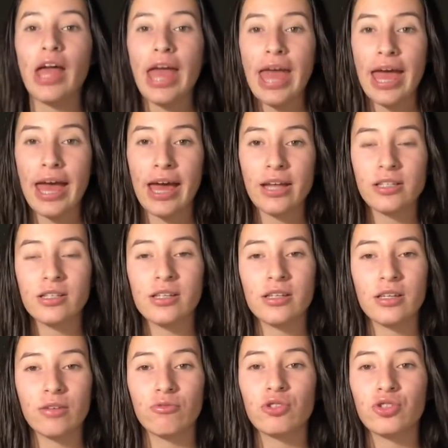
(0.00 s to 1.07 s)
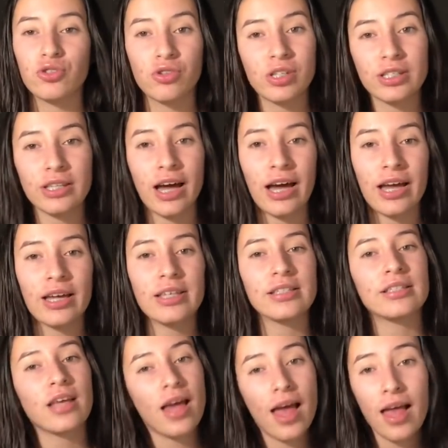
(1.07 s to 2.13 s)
and it was true to size.